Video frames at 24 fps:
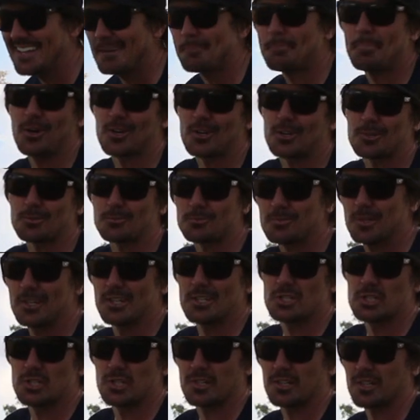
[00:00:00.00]
that bunker
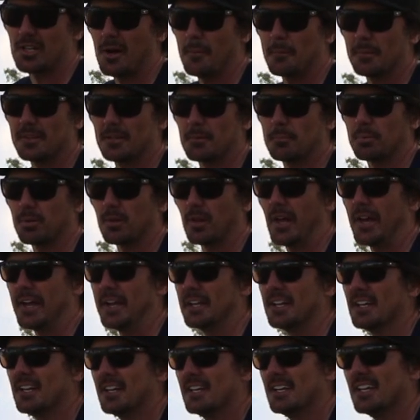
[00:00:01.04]
really shouldn't come into play.